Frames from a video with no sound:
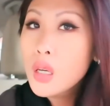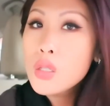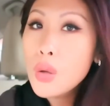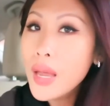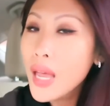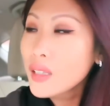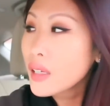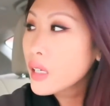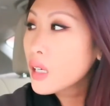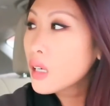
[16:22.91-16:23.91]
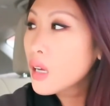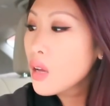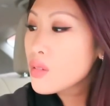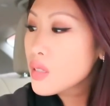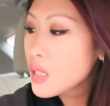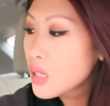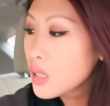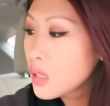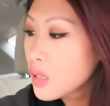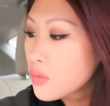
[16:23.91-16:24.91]
So I had like a, I was
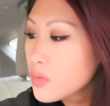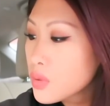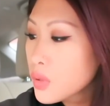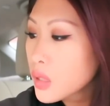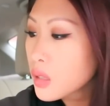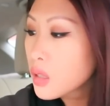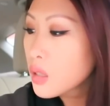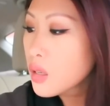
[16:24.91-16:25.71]
thinking of doing